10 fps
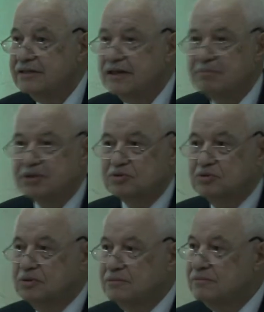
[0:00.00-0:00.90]
Number
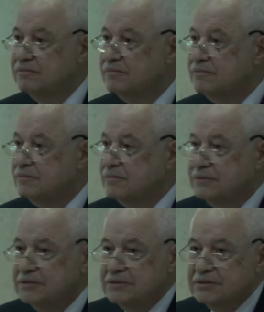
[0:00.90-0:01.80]
two,
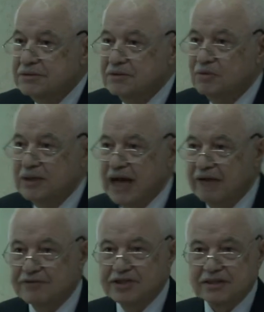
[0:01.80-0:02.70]
we
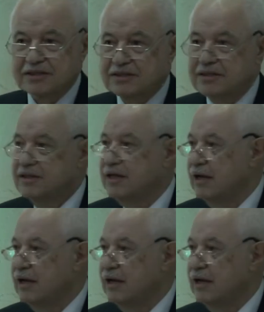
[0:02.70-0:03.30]
are just